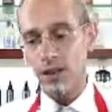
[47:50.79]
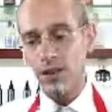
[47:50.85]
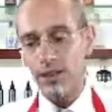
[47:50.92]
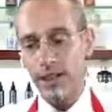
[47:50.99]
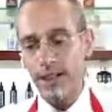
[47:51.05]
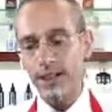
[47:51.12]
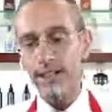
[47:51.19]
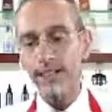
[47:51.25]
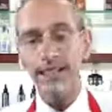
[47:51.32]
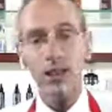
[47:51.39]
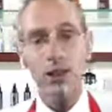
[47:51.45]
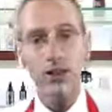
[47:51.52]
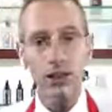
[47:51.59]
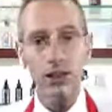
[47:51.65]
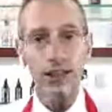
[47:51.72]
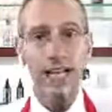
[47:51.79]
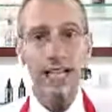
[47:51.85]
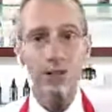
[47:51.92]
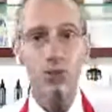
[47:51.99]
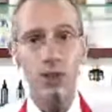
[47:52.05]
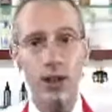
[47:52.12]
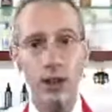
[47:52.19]
taking care of a
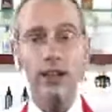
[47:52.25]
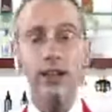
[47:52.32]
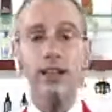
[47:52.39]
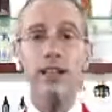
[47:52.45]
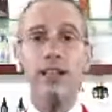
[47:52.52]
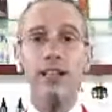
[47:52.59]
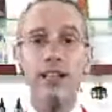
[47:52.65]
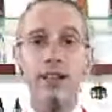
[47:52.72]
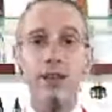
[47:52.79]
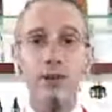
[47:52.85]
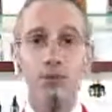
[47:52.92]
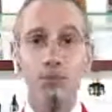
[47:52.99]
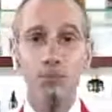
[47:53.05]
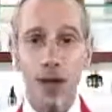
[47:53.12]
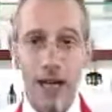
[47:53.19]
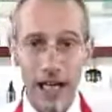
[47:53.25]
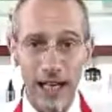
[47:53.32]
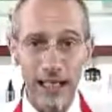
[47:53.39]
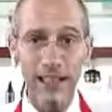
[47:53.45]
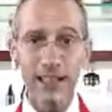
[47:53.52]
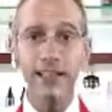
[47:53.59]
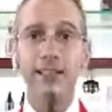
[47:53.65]
glassware,
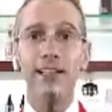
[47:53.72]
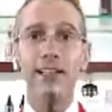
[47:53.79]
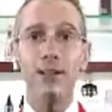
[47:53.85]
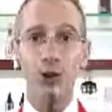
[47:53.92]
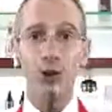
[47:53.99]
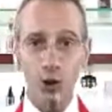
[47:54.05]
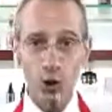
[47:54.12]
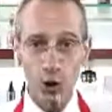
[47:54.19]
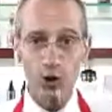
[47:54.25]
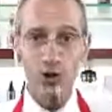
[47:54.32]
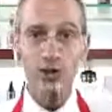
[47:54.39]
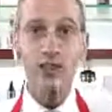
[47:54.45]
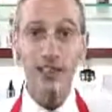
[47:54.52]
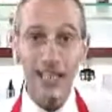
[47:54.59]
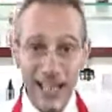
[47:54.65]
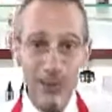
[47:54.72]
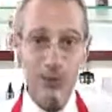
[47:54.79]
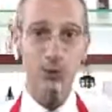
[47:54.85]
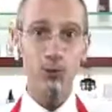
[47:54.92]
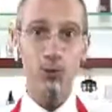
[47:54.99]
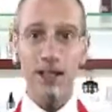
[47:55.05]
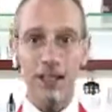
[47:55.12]
buy good
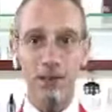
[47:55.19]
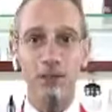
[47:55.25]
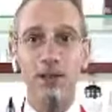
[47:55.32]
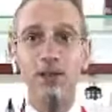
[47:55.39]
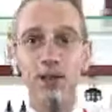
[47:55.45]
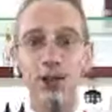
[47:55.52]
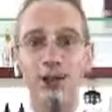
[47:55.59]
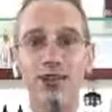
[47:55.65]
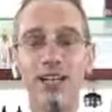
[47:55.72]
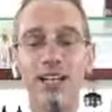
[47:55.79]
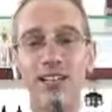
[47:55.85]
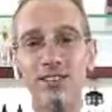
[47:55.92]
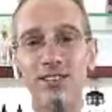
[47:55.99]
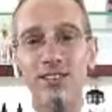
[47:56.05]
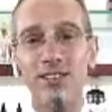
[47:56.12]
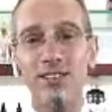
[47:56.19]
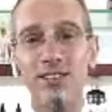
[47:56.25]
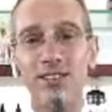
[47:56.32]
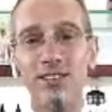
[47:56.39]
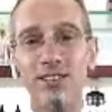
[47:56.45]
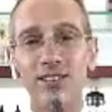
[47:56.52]
glassware, because sometimes